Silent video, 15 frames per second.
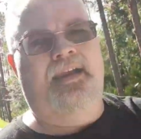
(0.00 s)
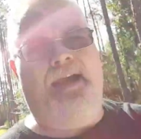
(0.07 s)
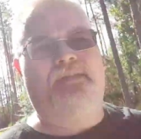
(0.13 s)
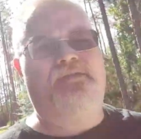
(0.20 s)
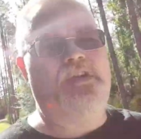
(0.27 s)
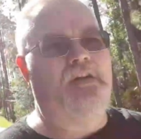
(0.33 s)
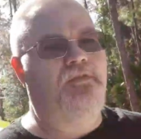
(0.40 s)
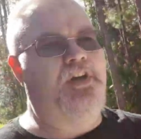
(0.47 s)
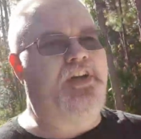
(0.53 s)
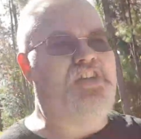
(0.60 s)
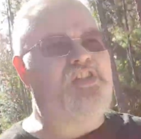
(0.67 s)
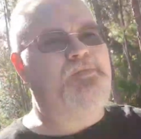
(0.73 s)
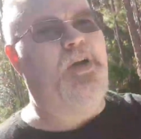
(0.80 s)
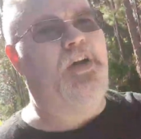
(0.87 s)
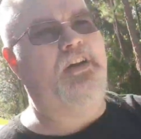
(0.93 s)
I've never
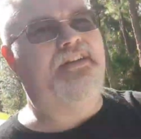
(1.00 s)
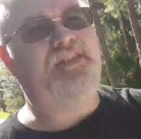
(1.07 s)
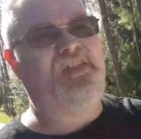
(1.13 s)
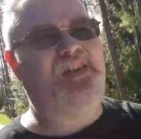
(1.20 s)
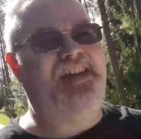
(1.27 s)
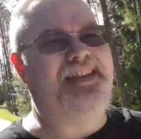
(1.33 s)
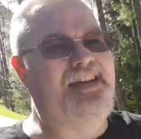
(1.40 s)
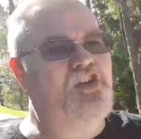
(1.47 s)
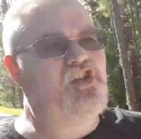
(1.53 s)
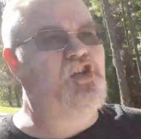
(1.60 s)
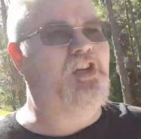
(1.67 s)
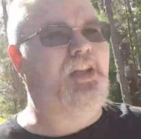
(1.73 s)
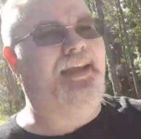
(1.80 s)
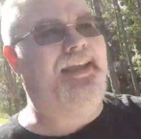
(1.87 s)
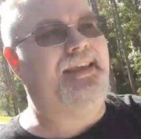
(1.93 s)
experienced
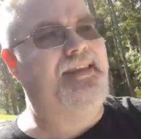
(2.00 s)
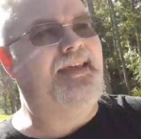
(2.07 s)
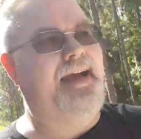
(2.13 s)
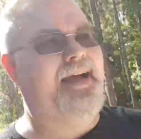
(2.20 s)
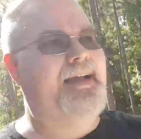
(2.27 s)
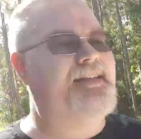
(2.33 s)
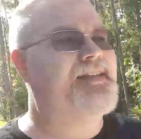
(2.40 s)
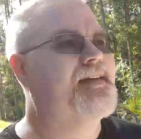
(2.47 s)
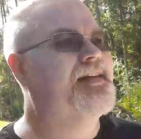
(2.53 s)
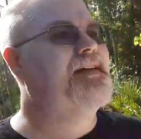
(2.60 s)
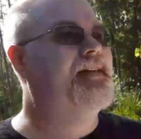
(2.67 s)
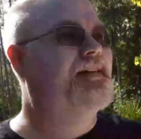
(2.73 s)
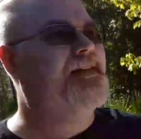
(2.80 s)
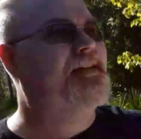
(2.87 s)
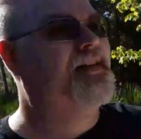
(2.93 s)
addiction like that
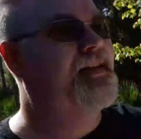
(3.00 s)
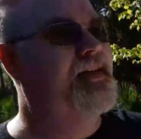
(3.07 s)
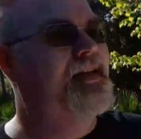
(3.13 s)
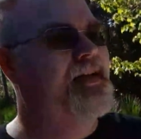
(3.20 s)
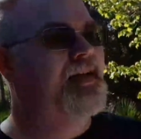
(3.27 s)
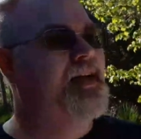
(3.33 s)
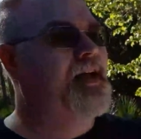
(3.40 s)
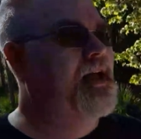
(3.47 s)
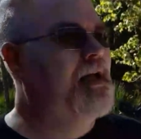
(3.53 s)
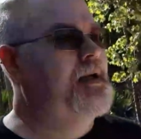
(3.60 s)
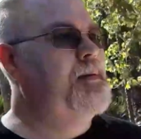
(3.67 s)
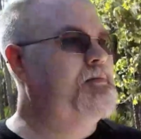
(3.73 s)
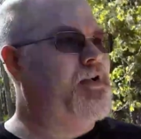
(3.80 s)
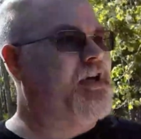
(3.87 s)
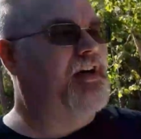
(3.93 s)

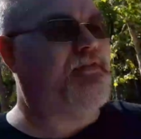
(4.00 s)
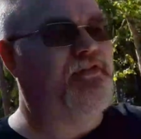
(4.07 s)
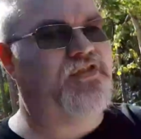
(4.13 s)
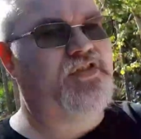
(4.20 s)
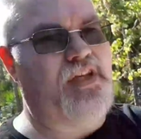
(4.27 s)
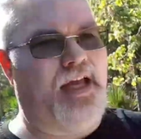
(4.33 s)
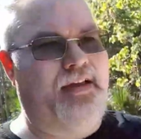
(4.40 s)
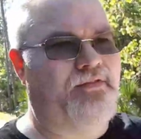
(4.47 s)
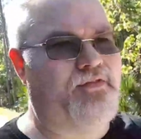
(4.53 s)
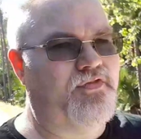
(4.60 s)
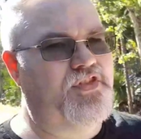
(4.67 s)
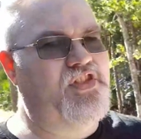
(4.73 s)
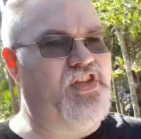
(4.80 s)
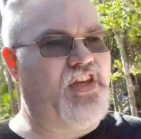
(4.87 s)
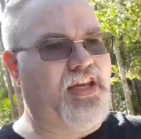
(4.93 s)
but I've, I've
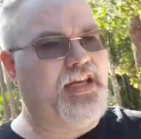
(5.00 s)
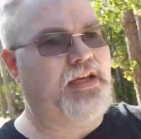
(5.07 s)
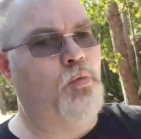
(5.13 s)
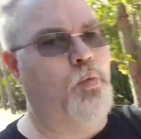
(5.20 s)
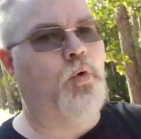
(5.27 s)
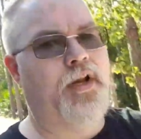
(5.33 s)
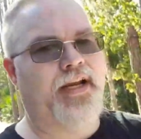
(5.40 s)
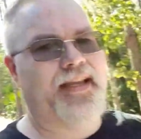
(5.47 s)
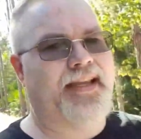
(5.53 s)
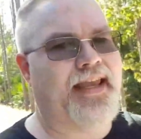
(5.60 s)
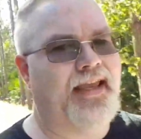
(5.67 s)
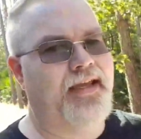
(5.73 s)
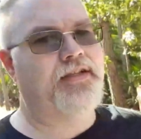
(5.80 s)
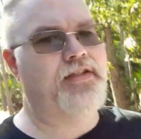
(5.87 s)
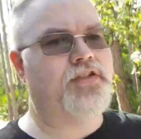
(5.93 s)
seen what it
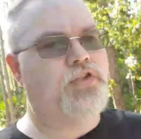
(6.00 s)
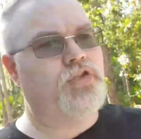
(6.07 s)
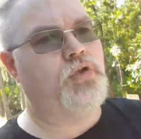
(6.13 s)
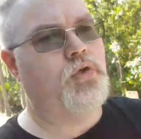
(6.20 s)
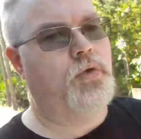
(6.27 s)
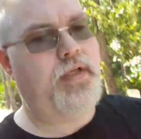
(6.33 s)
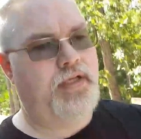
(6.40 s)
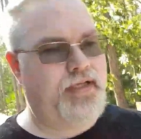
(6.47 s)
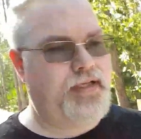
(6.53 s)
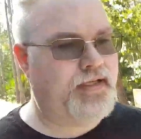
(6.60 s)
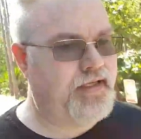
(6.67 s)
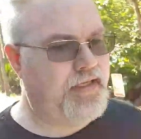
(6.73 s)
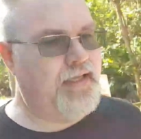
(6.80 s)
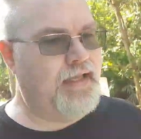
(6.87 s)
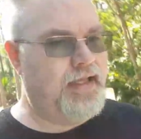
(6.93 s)
can do
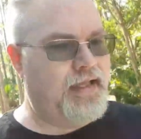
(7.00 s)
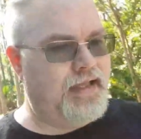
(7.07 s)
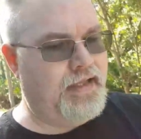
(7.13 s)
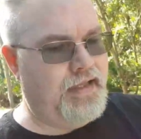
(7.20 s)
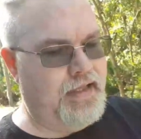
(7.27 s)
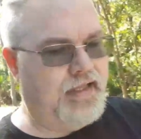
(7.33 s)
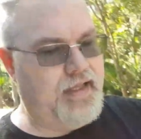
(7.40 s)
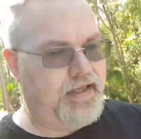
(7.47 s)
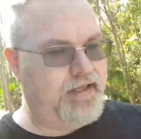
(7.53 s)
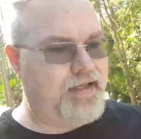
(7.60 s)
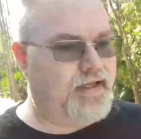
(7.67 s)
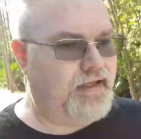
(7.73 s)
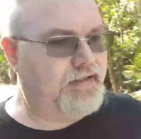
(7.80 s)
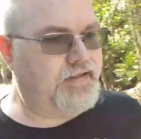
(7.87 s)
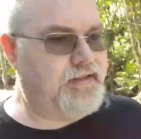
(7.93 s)

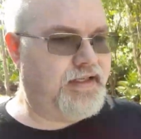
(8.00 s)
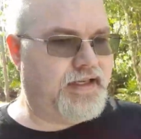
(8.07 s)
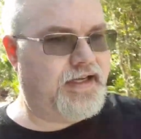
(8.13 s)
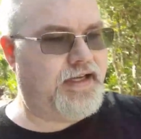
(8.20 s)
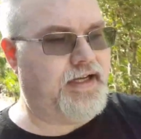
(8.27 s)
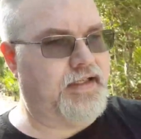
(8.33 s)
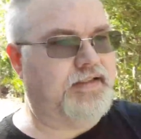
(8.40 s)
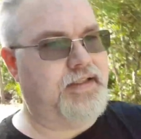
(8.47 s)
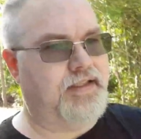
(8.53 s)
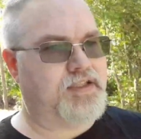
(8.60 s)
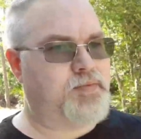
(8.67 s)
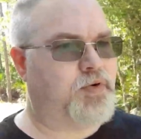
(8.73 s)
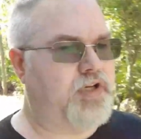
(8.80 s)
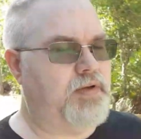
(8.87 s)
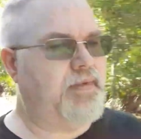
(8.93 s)
and yeah, that's
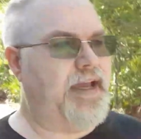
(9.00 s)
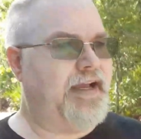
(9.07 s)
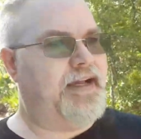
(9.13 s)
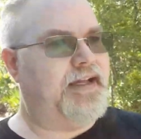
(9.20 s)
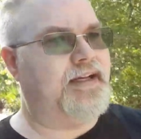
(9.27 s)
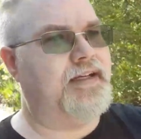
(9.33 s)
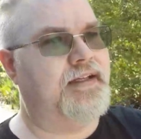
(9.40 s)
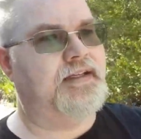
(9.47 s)
pretty bad.